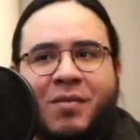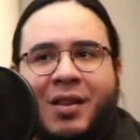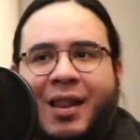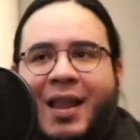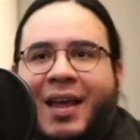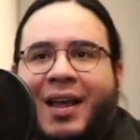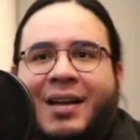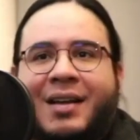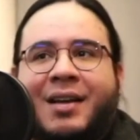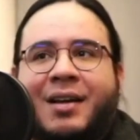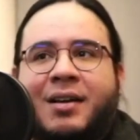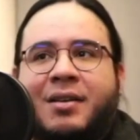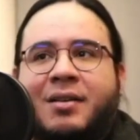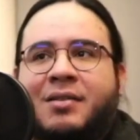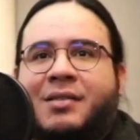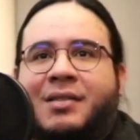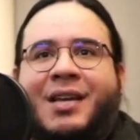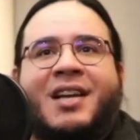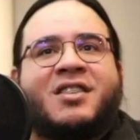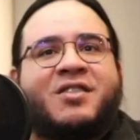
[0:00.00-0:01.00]
like a
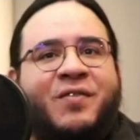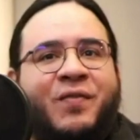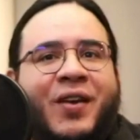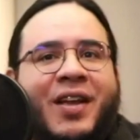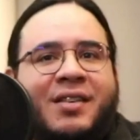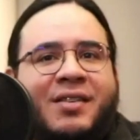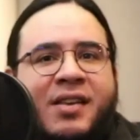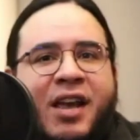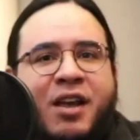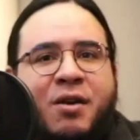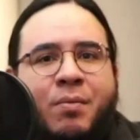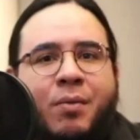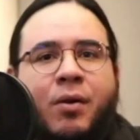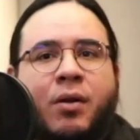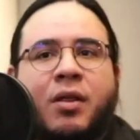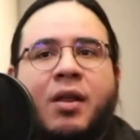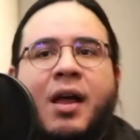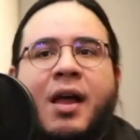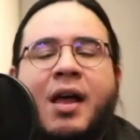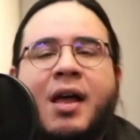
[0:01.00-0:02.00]
CSV
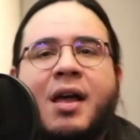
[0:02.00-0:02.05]
table